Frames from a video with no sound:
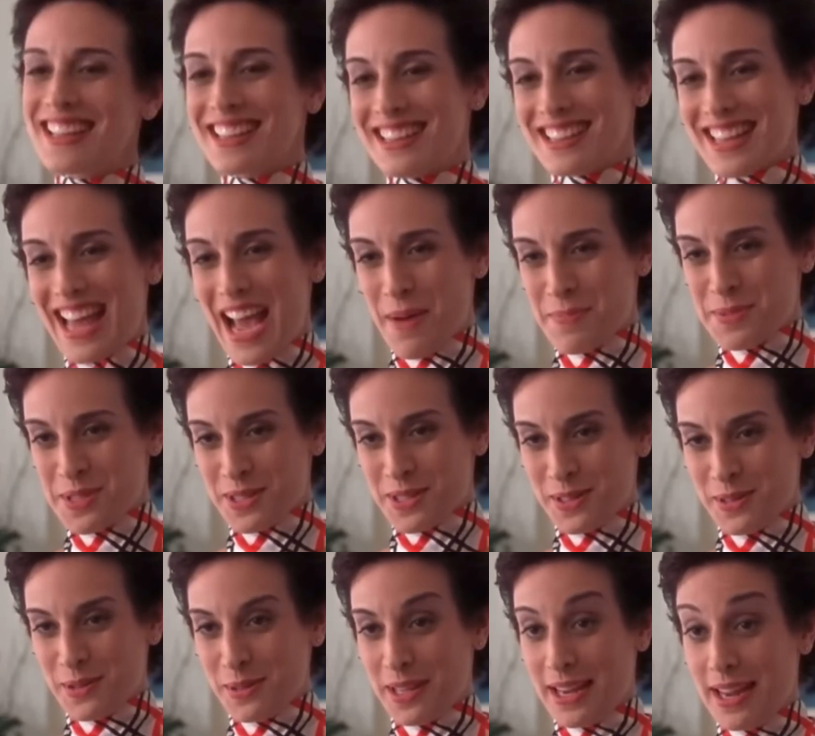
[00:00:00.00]
makes it clear that
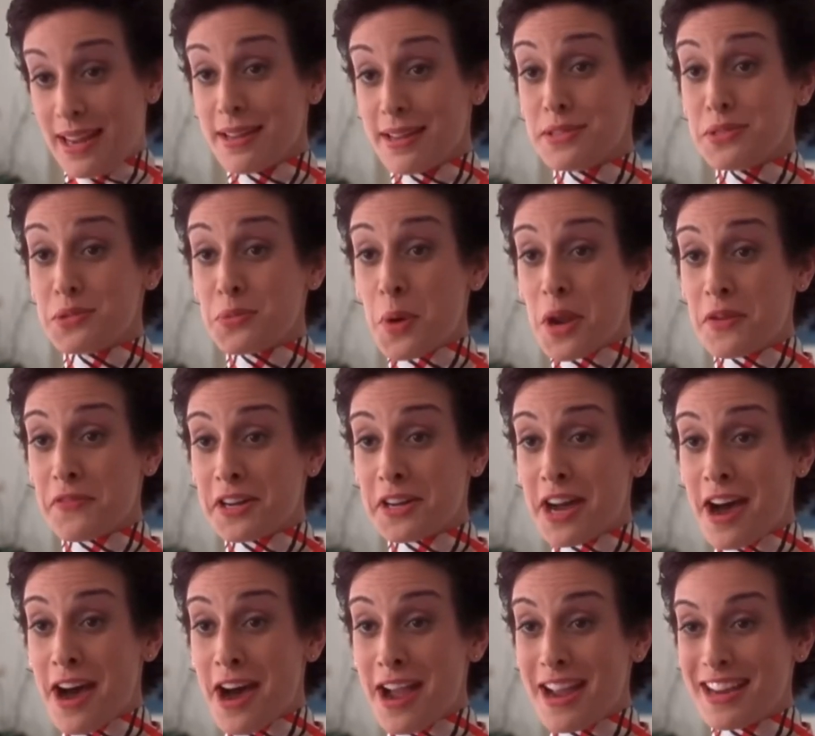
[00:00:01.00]
she's into
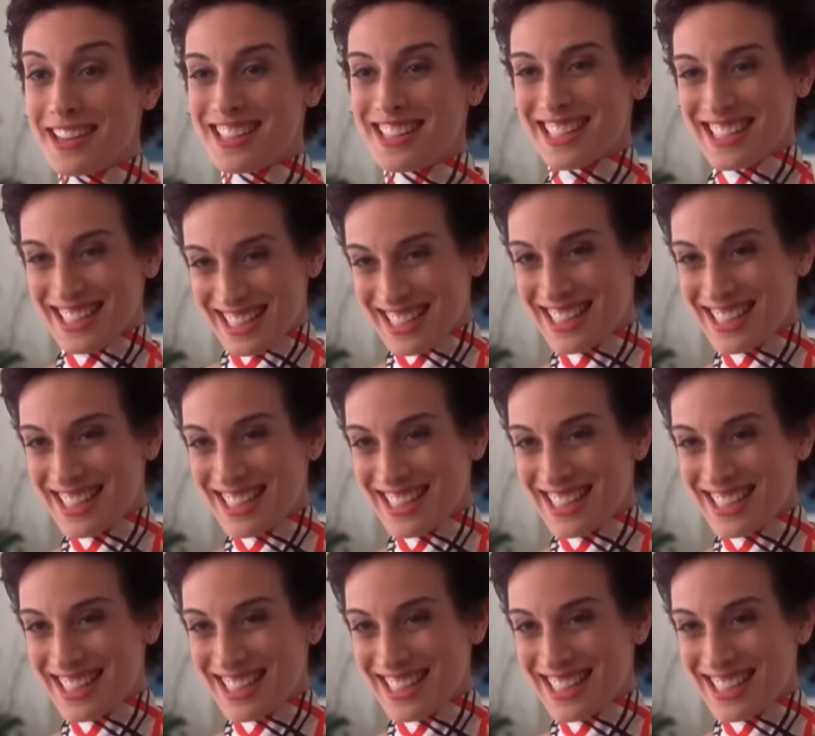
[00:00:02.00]
fashion and can